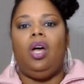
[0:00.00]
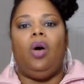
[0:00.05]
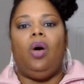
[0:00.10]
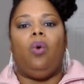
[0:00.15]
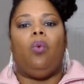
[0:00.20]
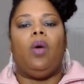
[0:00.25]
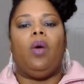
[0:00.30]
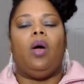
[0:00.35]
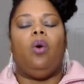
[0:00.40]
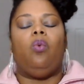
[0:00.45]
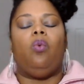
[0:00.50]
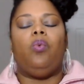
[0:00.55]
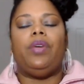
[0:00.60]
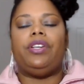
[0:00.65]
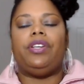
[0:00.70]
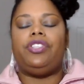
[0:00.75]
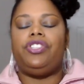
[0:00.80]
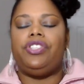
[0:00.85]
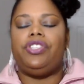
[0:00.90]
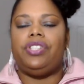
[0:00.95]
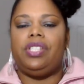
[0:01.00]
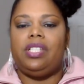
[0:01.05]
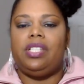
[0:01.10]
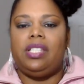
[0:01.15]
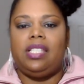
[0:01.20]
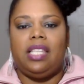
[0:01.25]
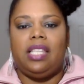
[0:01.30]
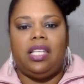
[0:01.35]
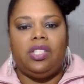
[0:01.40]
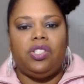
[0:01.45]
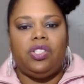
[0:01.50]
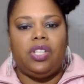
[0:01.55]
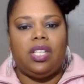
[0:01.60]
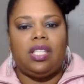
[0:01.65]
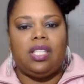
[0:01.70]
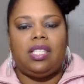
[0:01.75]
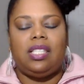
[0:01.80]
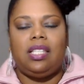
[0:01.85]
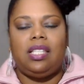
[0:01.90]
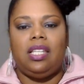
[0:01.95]
well wishes and
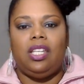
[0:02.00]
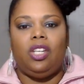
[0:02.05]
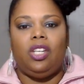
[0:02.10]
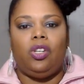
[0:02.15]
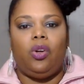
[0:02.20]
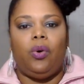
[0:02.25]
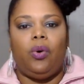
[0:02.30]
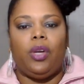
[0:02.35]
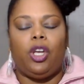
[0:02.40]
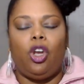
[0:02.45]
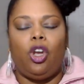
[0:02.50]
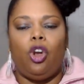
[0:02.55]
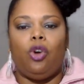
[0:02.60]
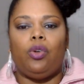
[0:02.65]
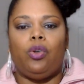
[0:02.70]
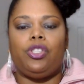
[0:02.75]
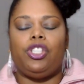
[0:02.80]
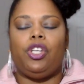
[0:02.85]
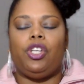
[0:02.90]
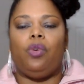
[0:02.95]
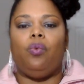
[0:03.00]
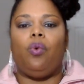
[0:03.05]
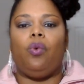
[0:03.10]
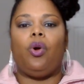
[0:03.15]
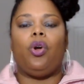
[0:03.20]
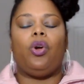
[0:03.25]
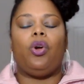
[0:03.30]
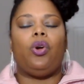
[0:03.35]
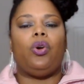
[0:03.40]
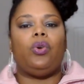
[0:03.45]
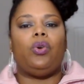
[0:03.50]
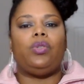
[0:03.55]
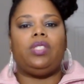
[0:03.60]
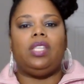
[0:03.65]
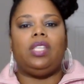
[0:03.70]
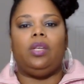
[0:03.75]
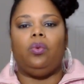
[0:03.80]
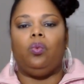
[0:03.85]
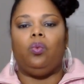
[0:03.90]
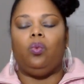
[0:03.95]
just, you know, encouraging words
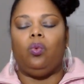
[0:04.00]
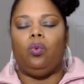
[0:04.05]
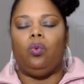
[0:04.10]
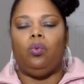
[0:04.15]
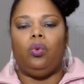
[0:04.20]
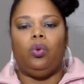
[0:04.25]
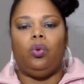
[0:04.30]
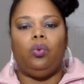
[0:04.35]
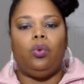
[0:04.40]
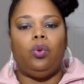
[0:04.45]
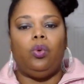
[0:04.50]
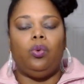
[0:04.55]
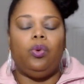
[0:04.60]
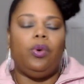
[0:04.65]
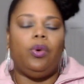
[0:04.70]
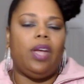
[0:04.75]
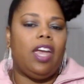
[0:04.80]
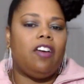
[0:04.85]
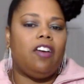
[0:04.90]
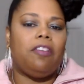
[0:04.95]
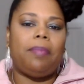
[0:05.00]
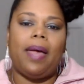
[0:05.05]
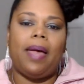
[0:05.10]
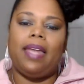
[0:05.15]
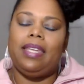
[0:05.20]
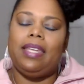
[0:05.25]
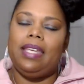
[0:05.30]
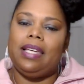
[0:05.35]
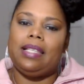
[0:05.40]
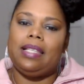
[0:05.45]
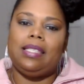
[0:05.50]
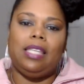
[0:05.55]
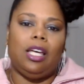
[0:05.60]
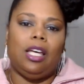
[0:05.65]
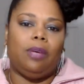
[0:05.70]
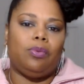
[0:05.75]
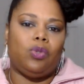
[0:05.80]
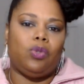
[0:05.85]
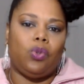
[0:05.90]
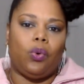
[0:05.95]
and woo-woo. Everybody
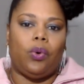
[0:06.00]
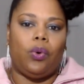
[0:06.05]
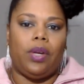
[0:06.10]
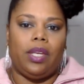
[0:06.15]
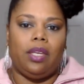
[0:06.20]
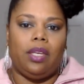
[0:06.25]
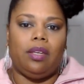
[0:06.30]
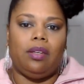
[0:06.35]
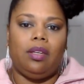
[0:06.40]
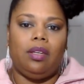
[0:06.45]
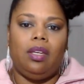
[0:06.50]
except Toya.